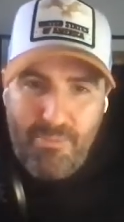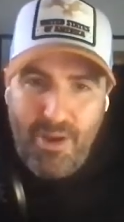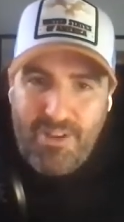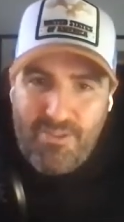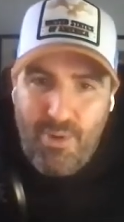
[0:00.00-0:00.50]
the
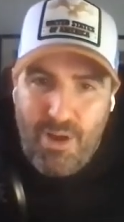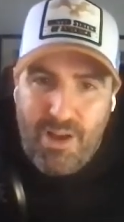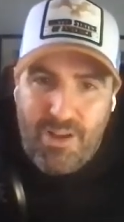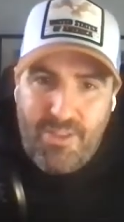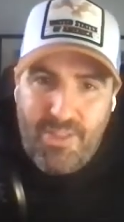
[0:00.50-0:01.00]
way the miners
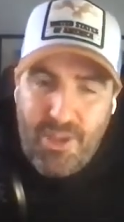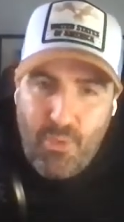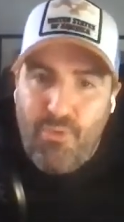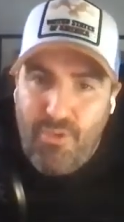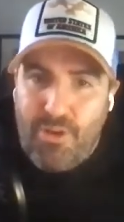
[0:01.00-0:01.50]
work,
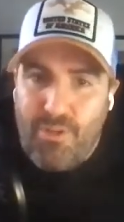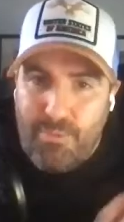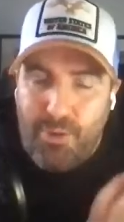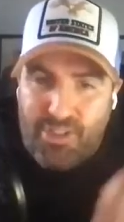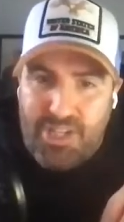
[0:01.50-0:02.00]
they all
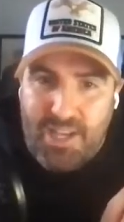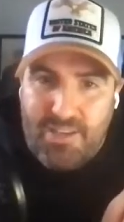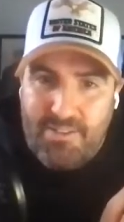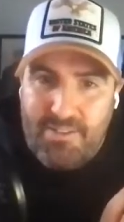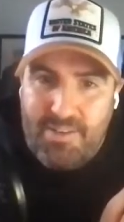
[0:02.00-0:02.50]
follow the
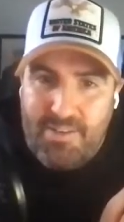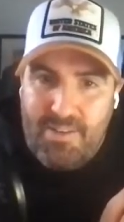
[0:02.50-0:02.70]
blockchain.